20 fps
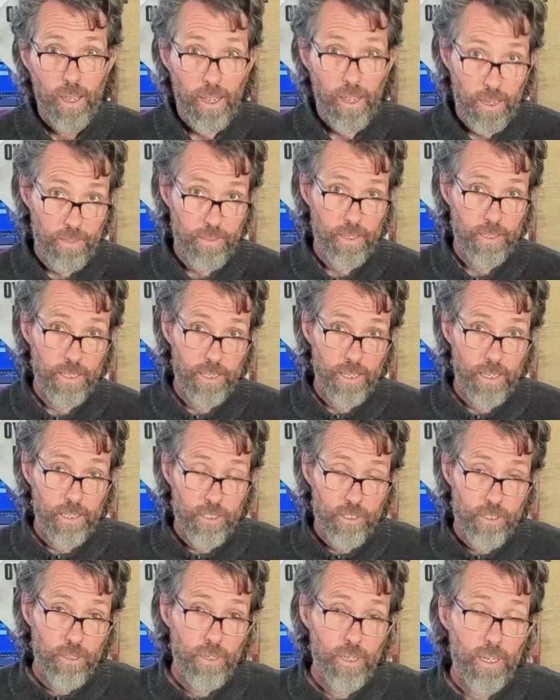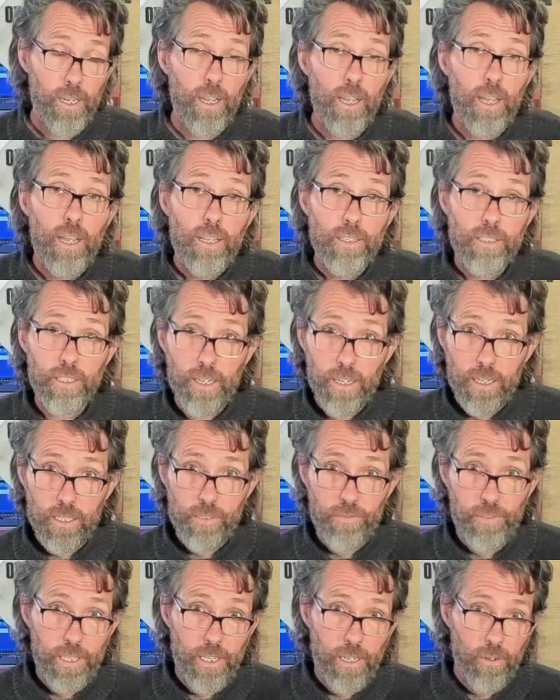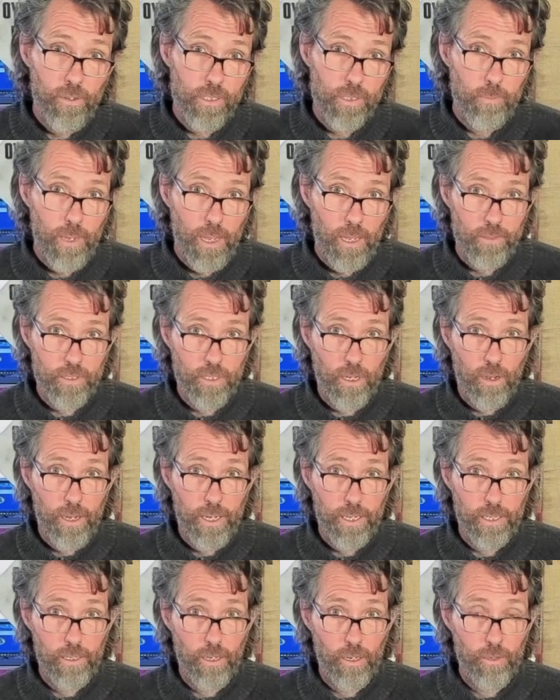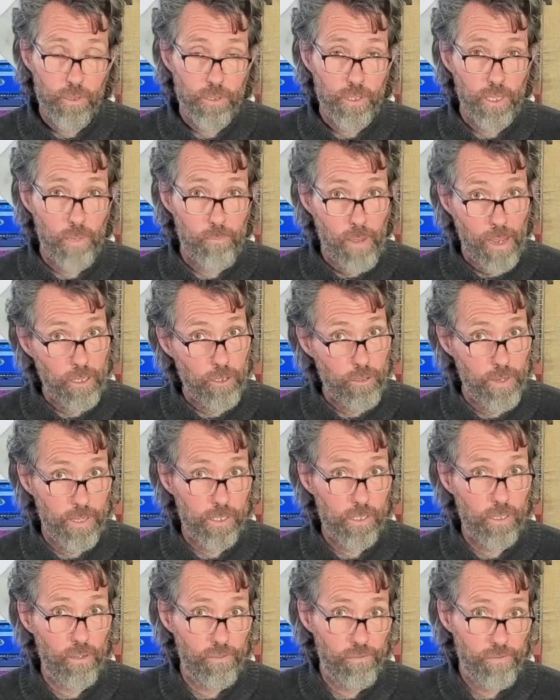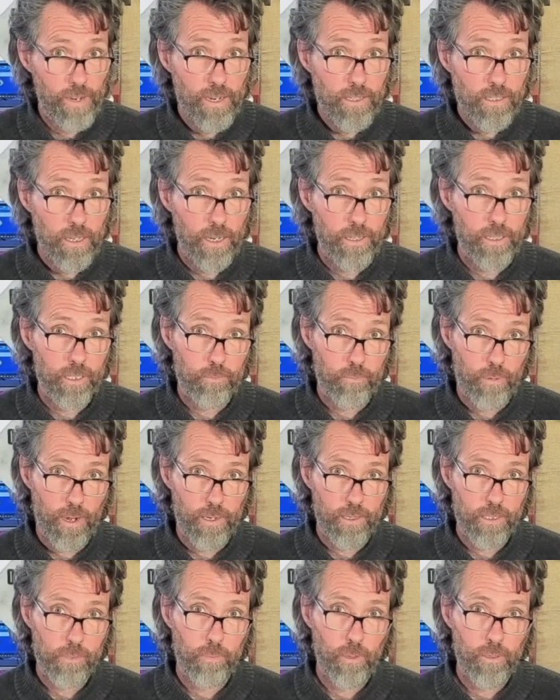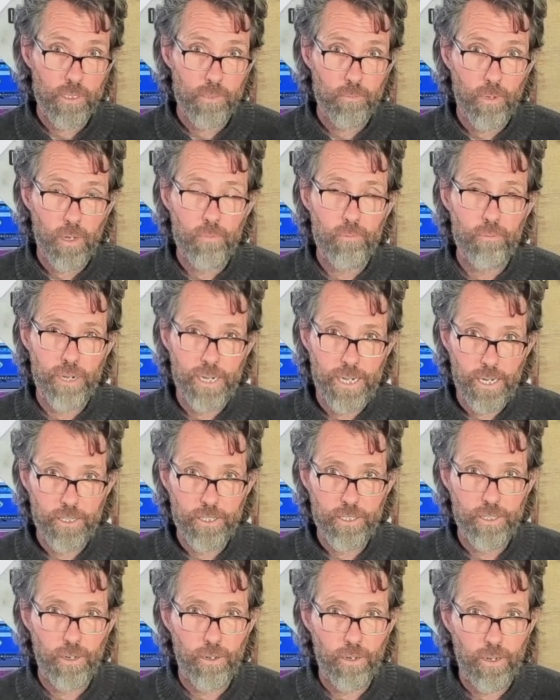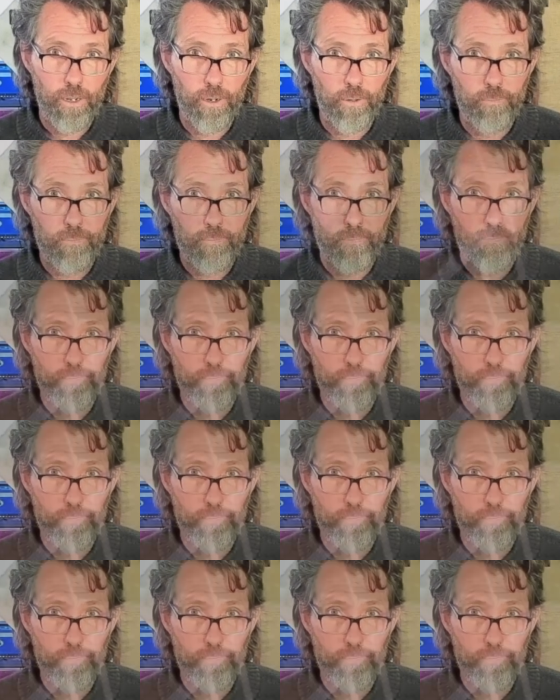Hey there, Dangar Stu here. Today's video is about diagnosing a battery that's gone flat and is proudly sponsored by MarineEngine.com.